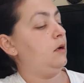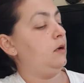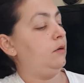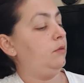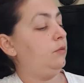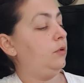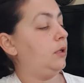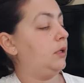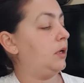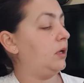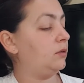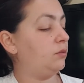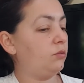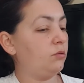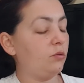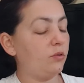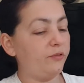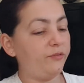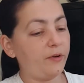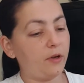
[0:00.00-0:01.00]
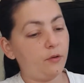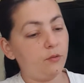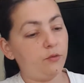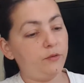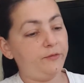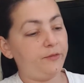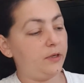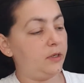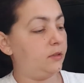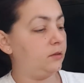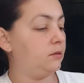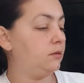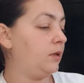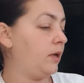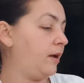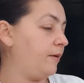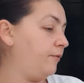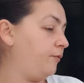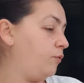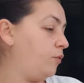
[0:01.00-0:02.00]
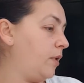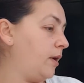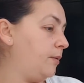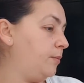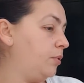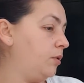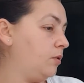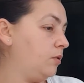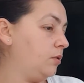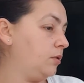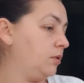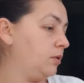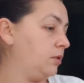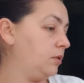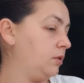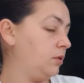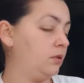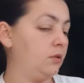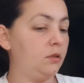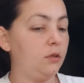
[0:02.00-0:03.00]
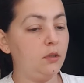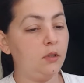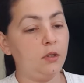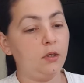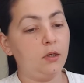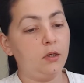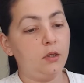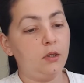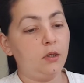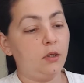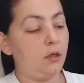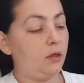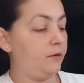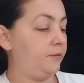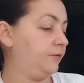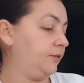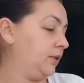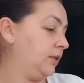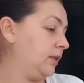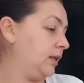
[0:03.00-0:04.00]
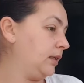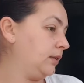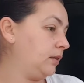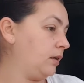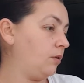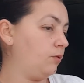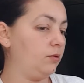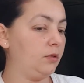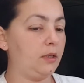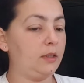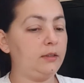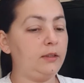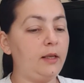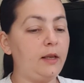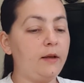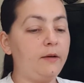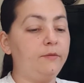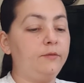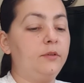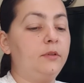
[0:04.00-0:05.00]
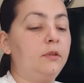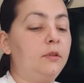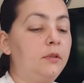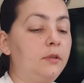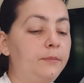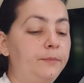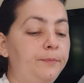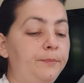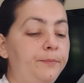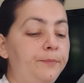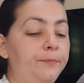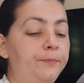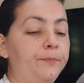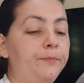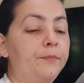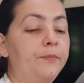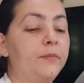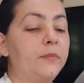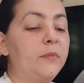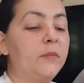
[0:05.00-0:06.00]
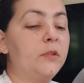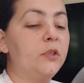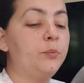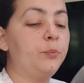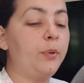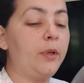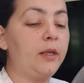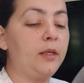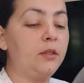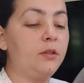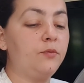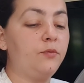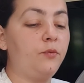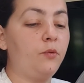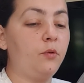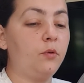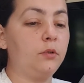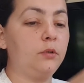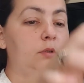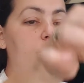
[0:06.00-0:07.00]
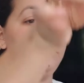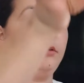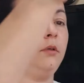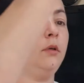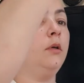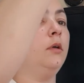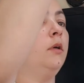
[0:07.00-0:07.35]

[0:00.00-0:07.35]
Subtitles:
well, I don't know if I will fill in halfway, because after that I will not have the space for the